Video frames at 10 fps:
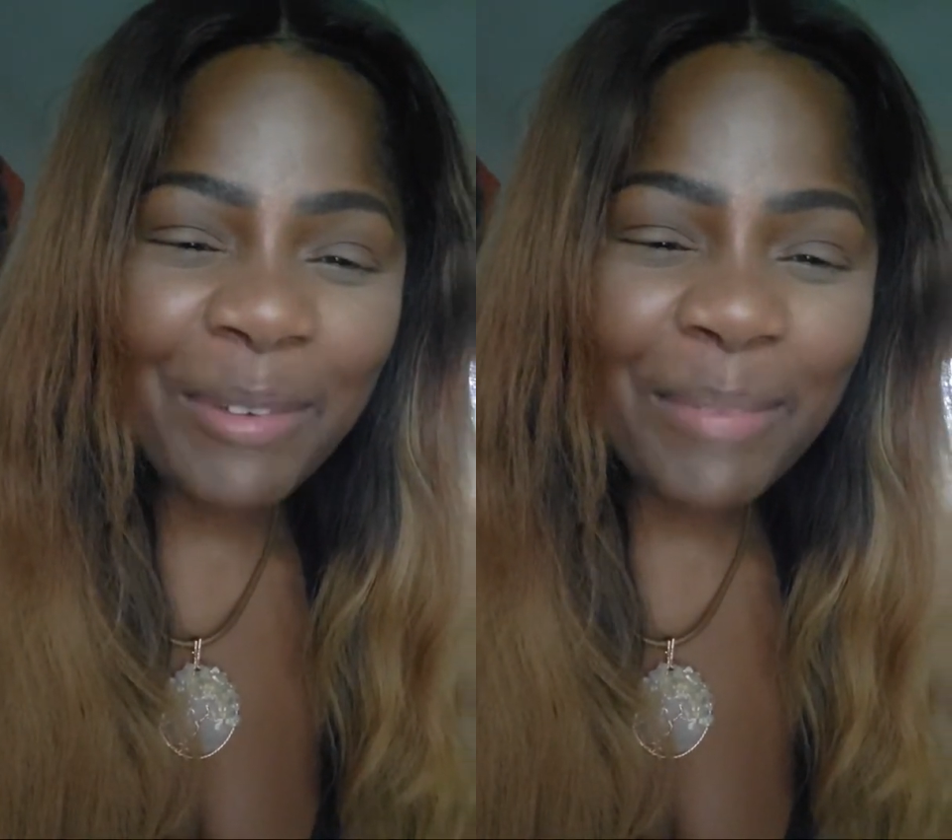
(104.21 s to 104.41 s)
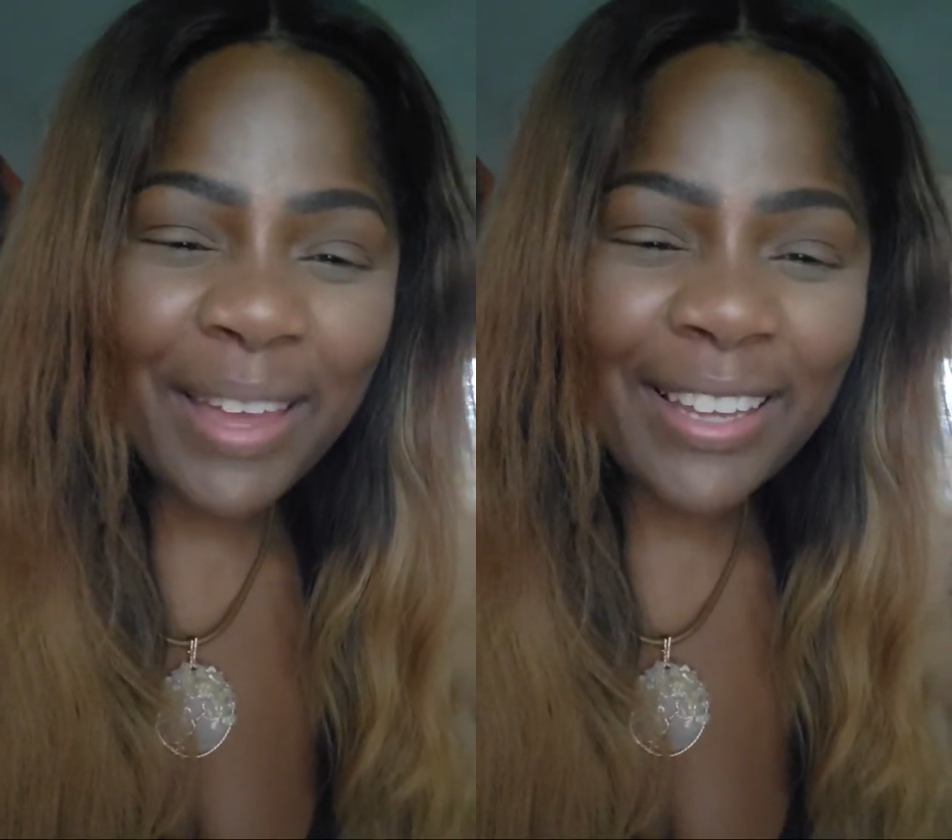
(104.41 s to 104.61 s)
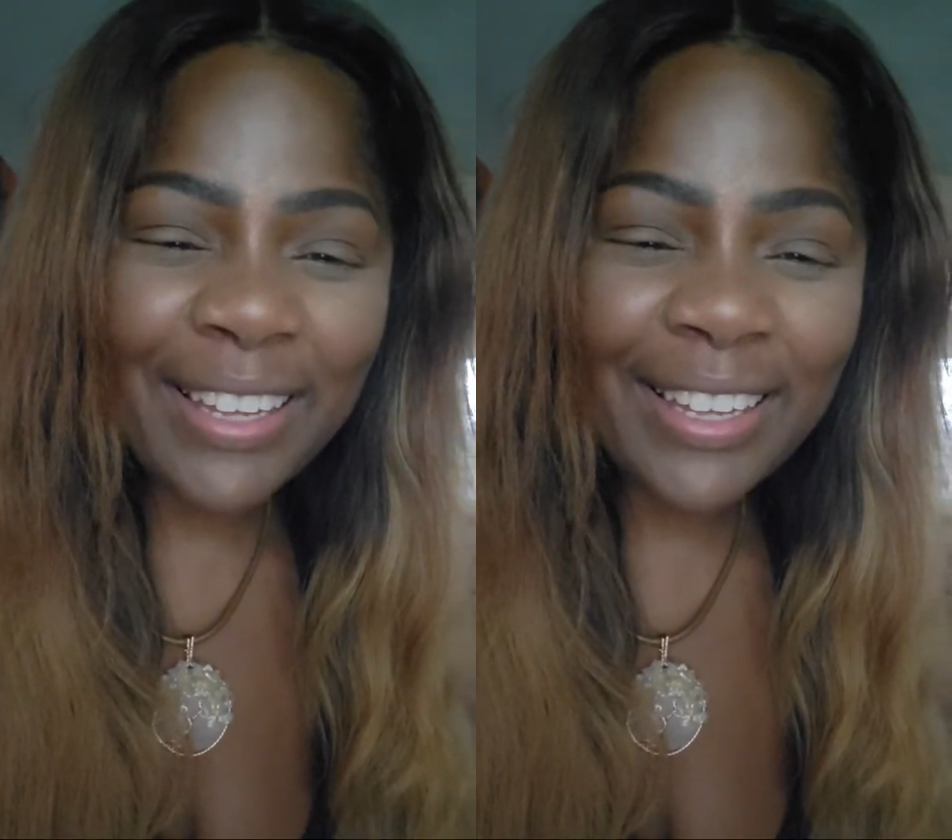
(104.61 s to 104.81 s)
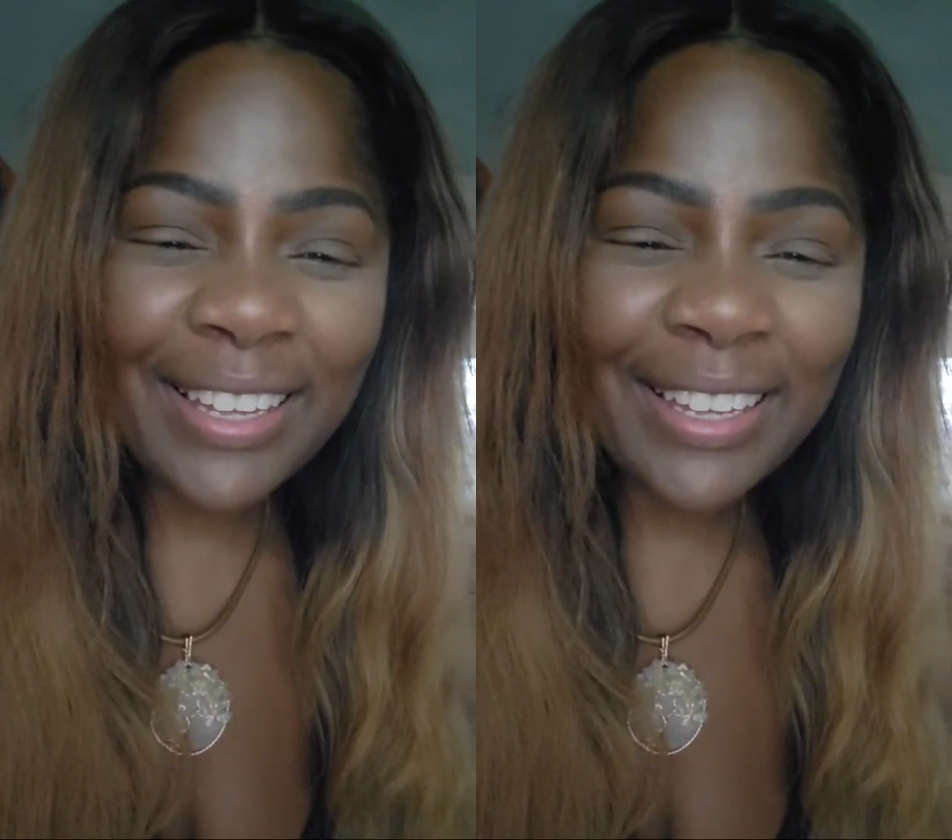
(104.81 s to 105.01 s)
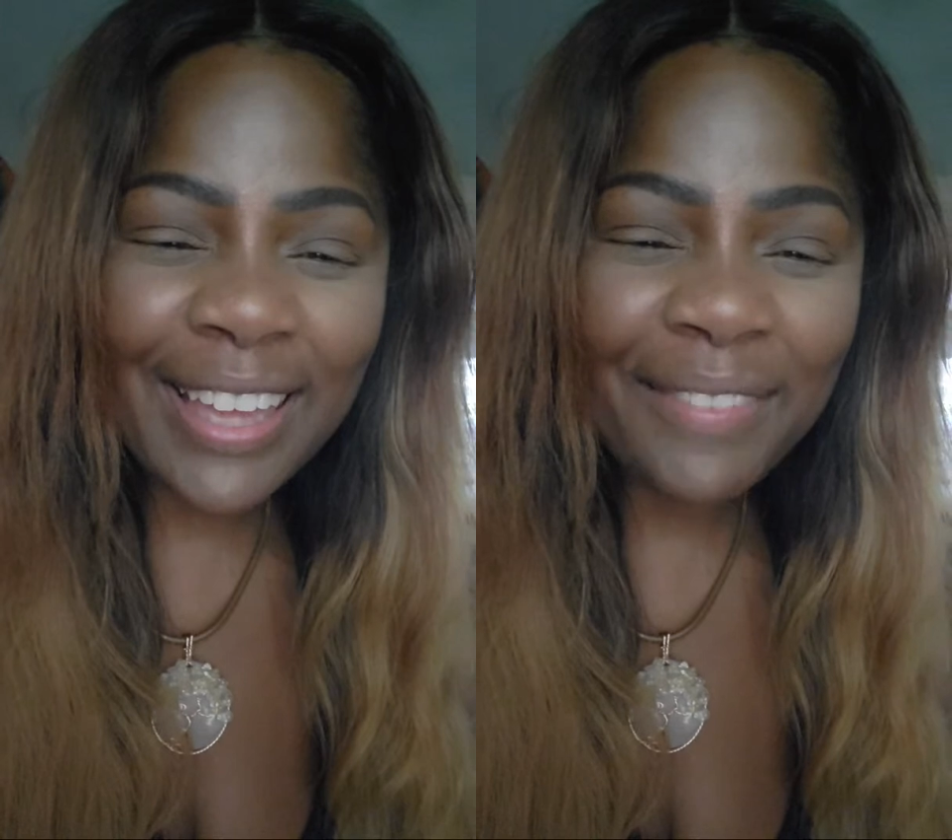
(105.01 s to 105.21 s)

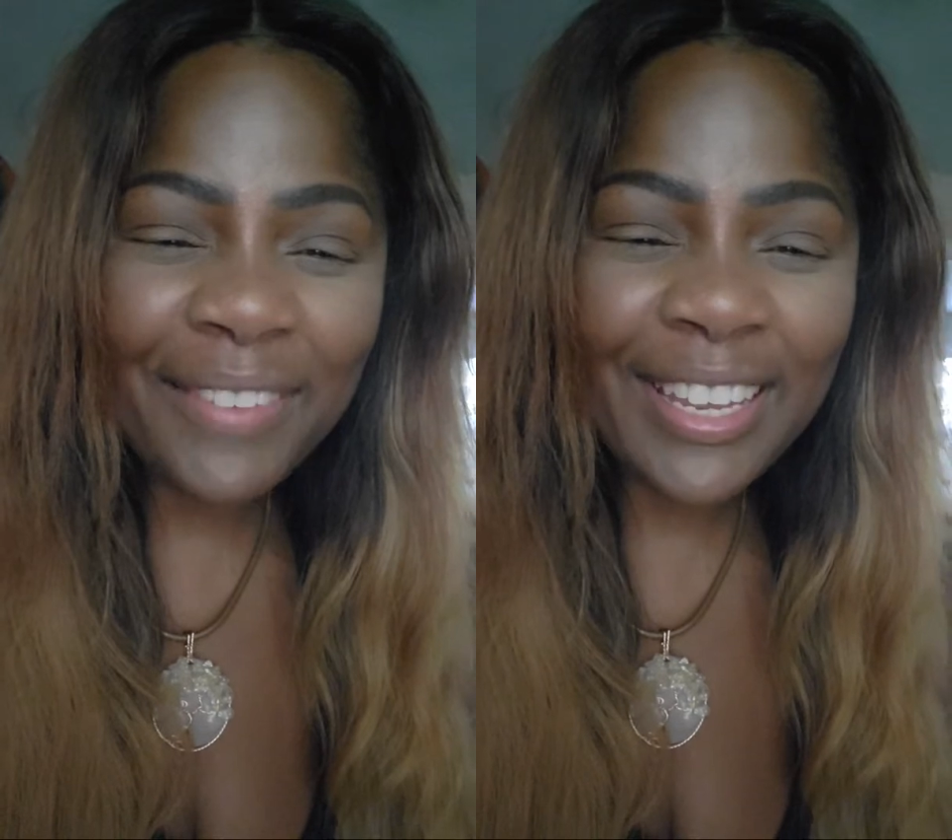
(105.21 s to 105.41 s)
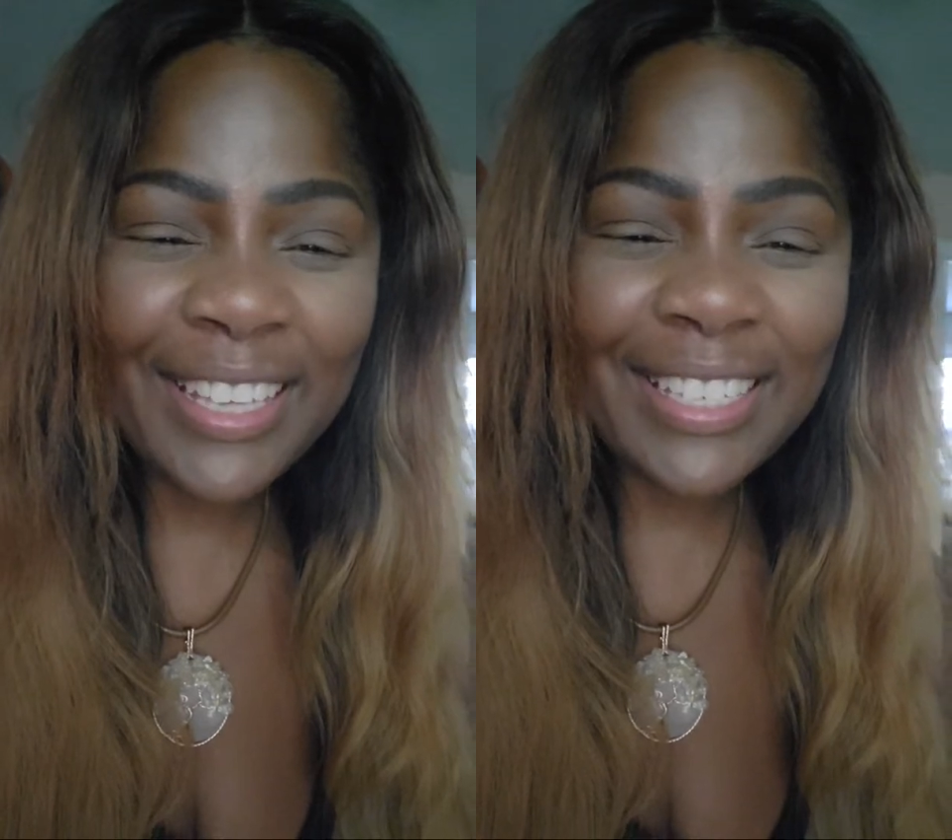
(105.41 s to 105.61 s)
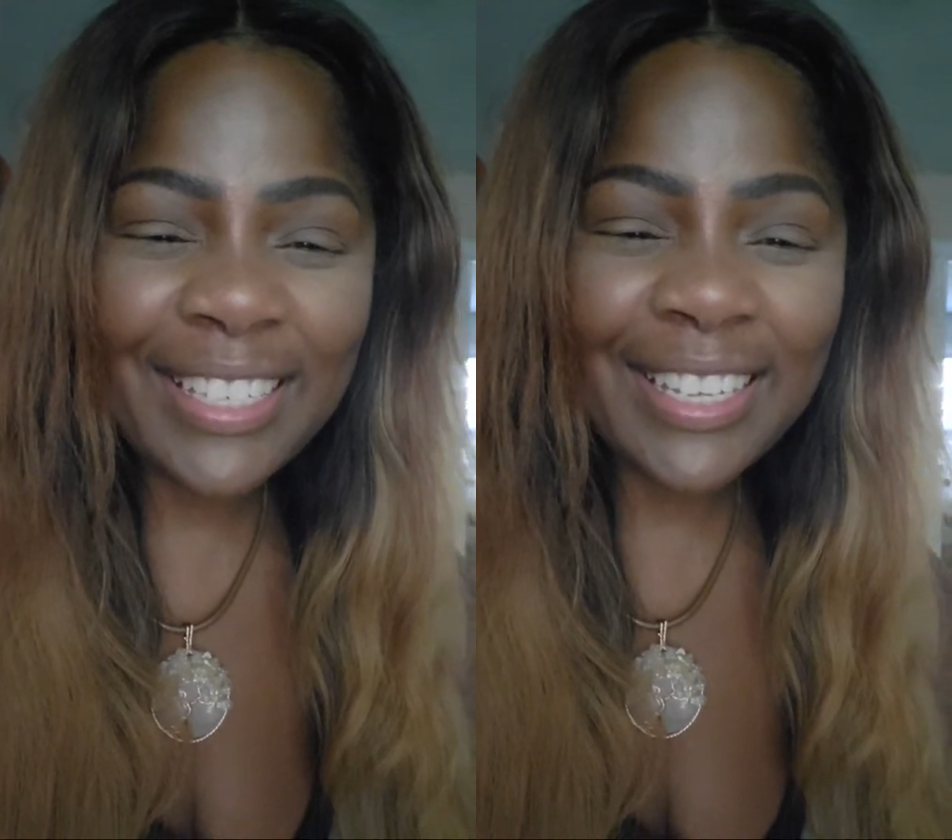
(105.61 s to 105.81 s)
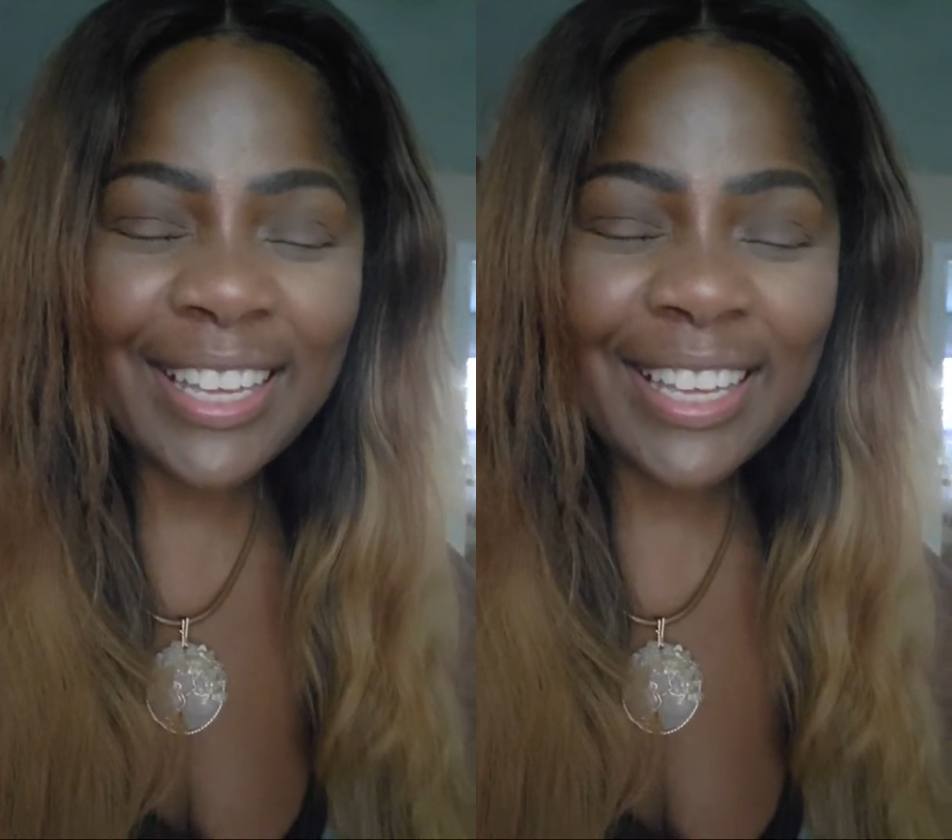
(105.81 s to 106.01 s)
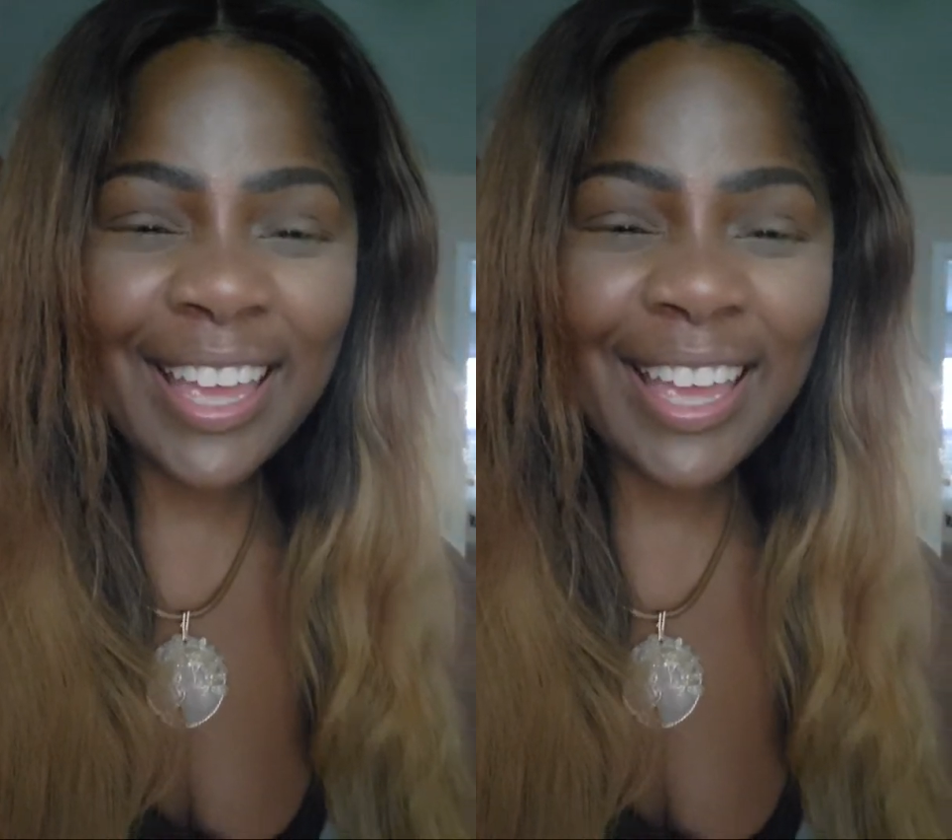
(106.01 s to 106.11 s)
Rebecca. Hey, Vanessa.